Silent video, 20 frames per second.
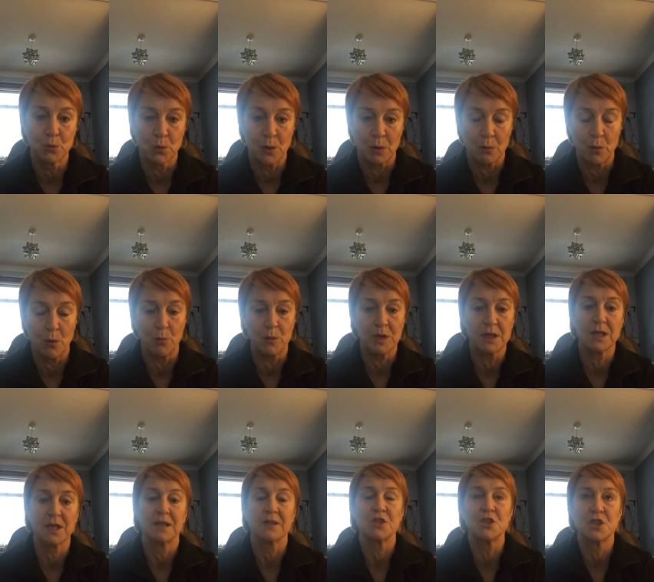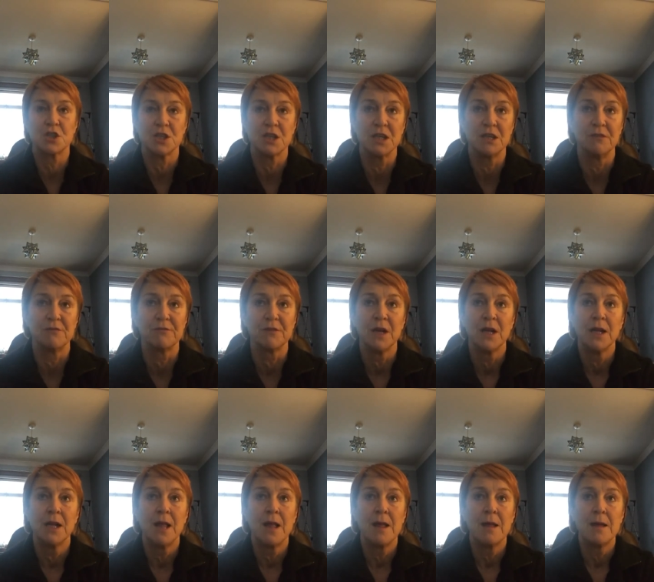blowing what we can achieve
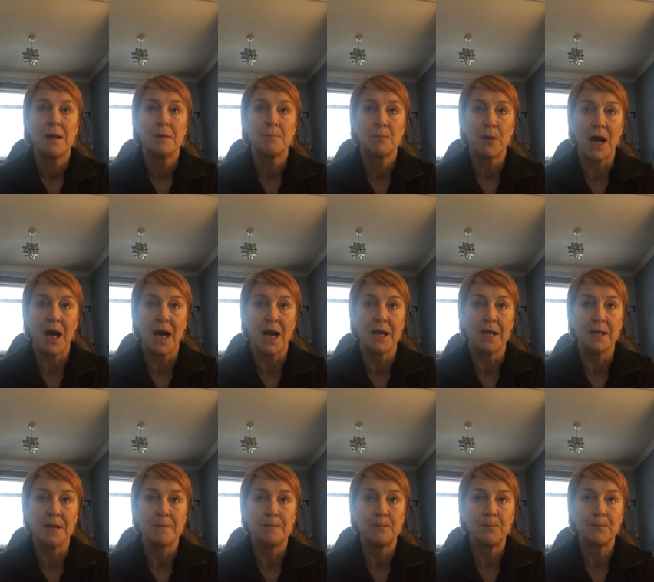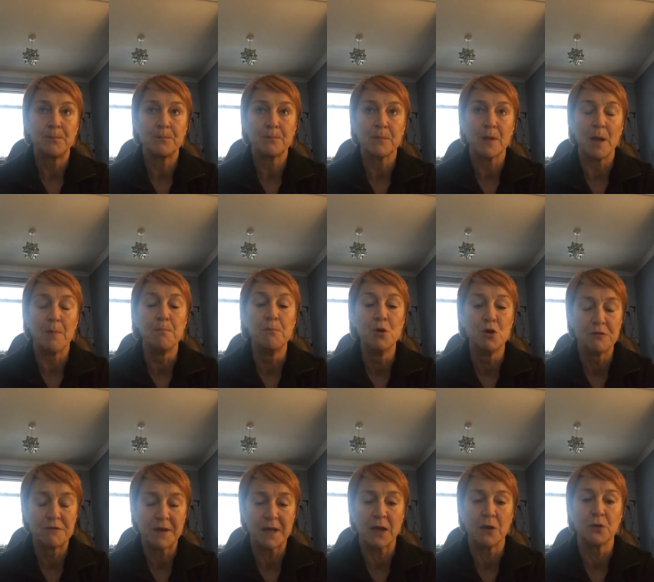by
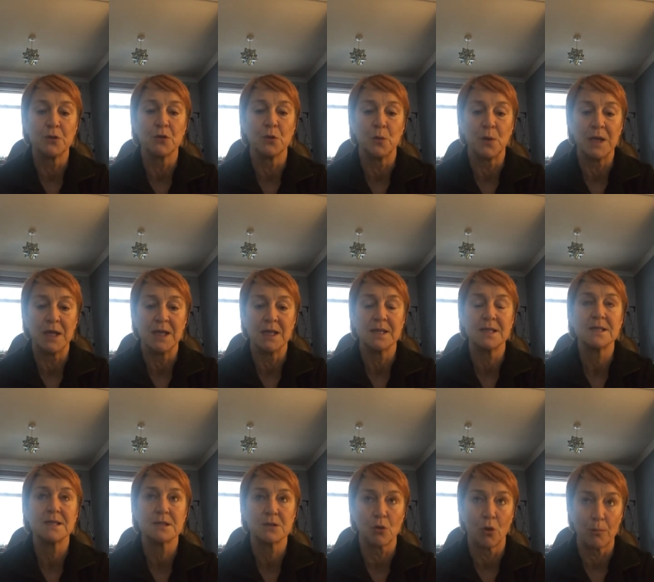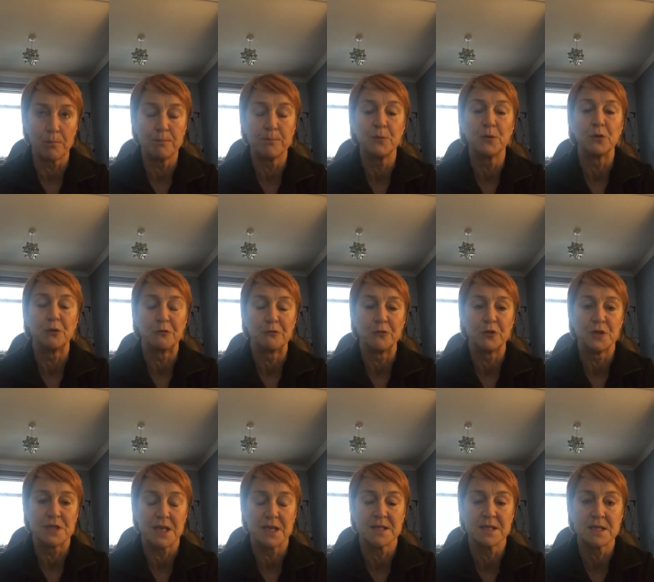moving out the way, stopping putting
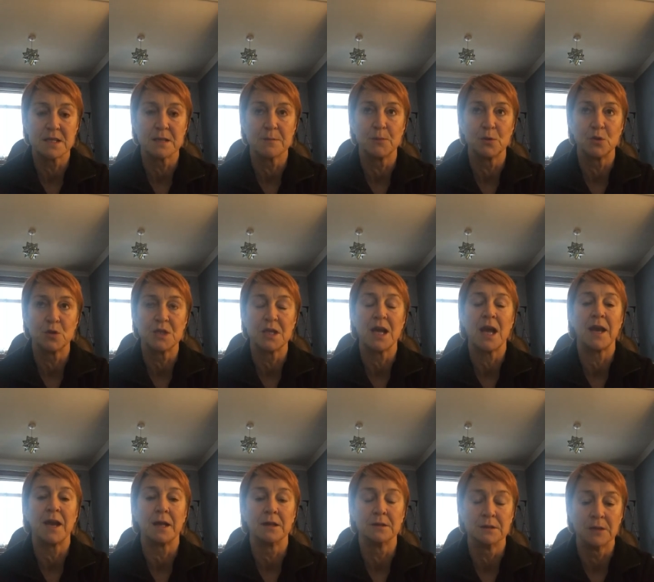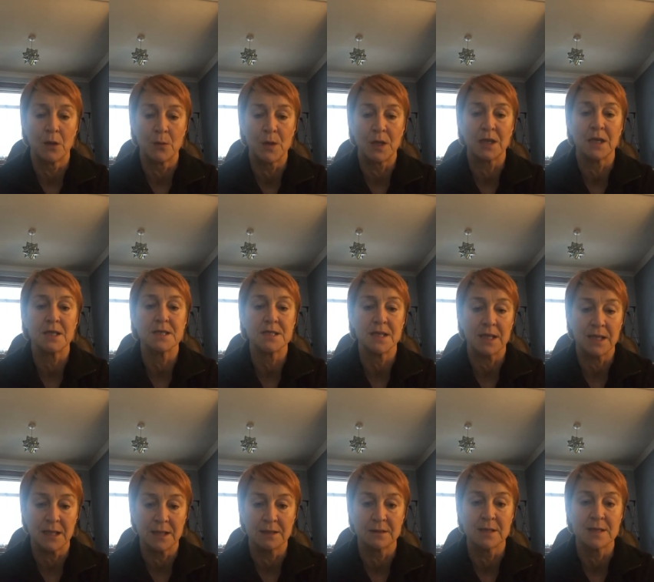food into the body and allowing it to
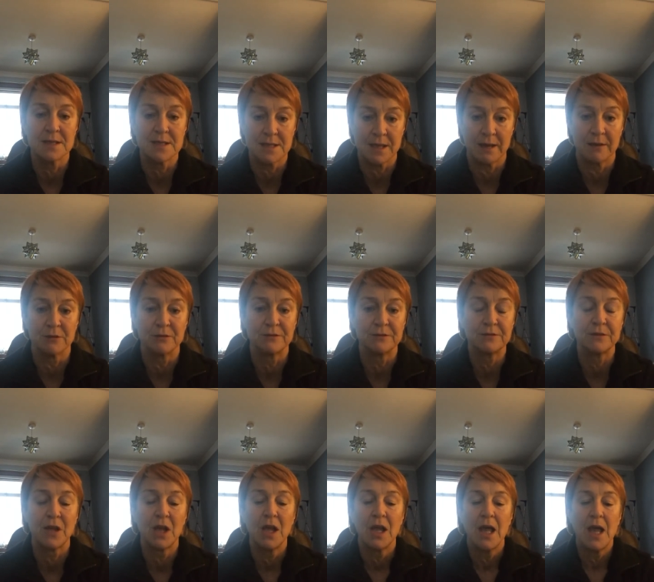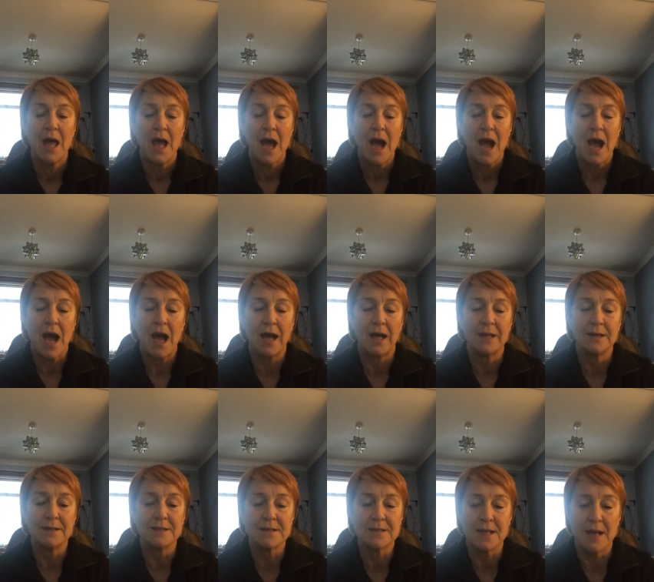heal itself.
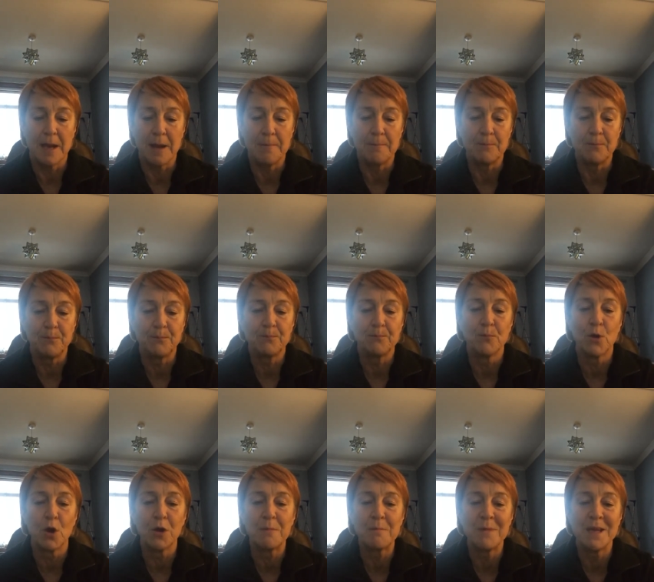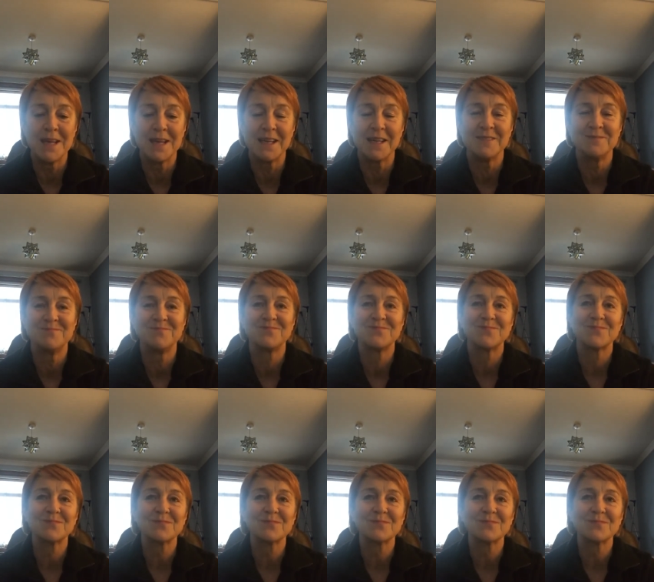And um, morning, Mary.